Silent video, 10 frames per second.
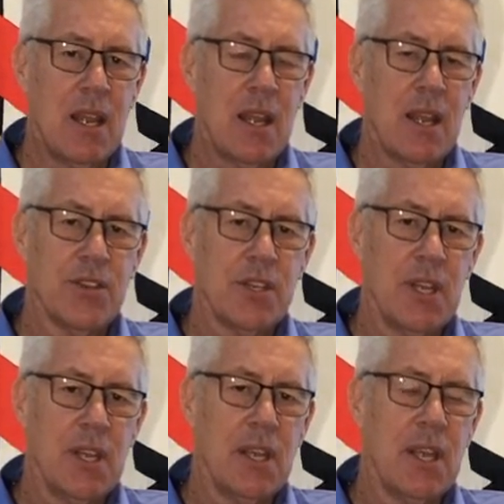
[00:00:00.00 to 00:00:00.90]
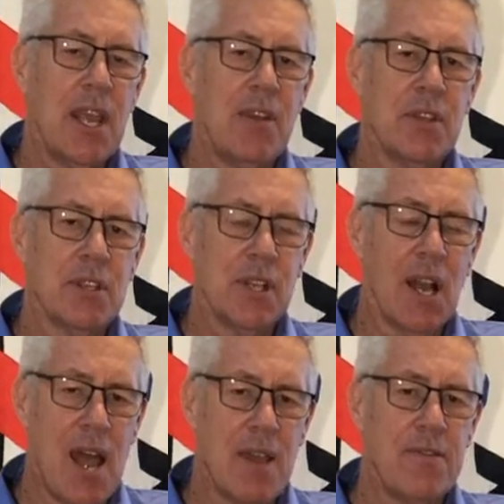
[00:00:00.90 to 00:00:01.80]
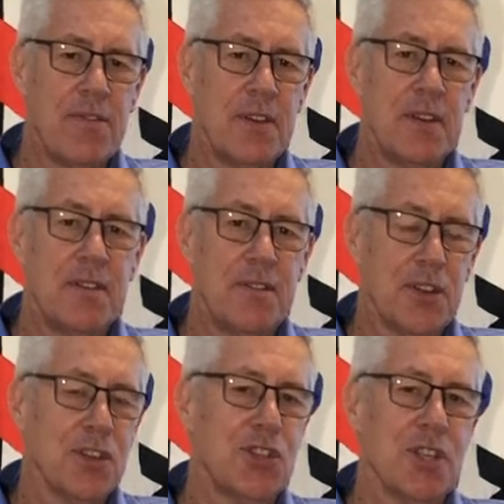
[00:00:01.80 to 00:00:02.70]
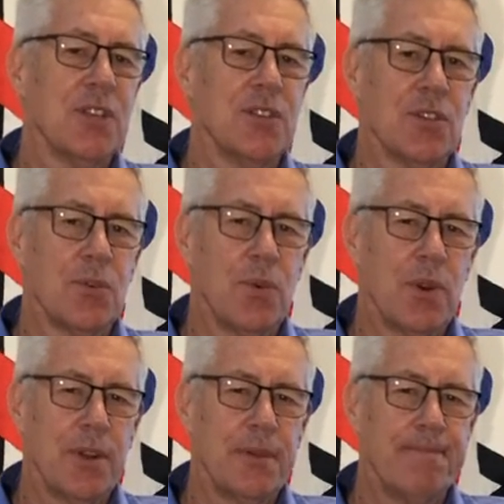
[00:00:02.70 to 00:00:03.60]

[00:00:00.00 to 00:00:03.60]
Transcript: as he gave his life for the sins of the world.